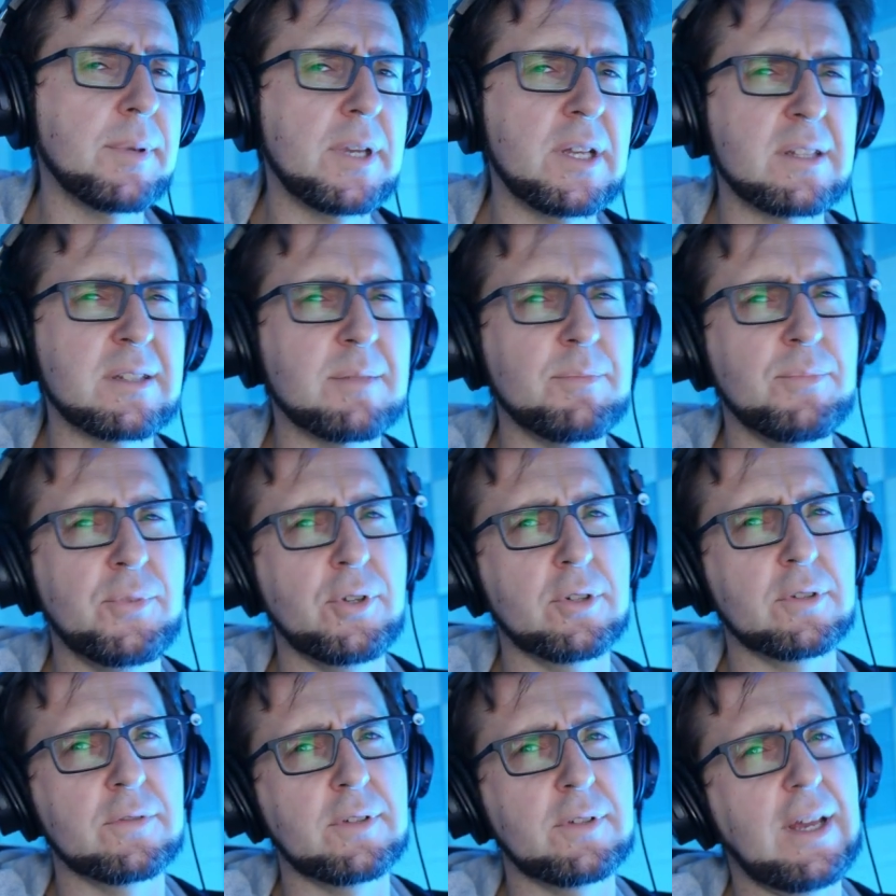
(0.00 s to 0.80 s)
It's
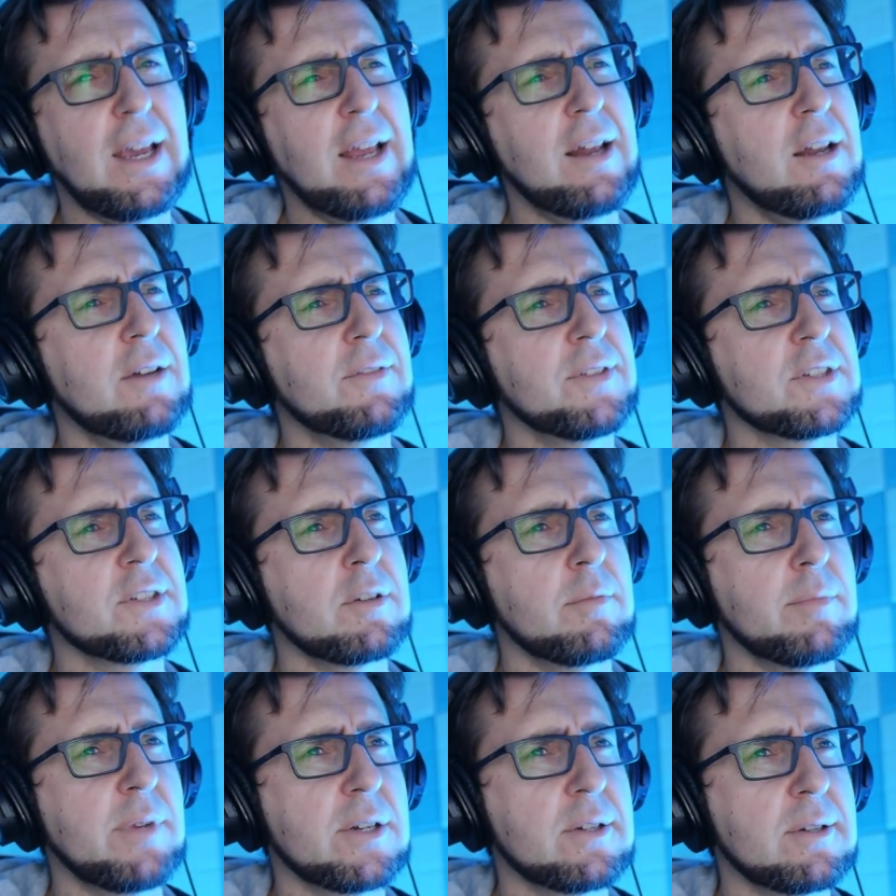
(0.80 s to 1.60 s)
beautiful. I love it
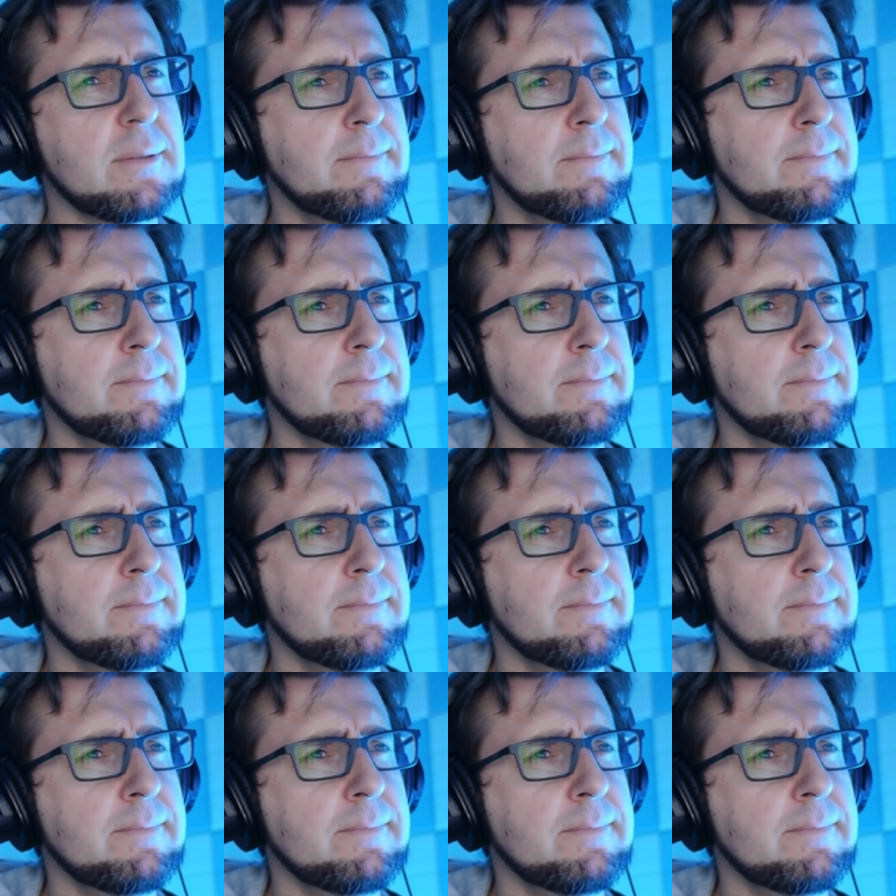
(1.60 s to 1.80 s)
so much.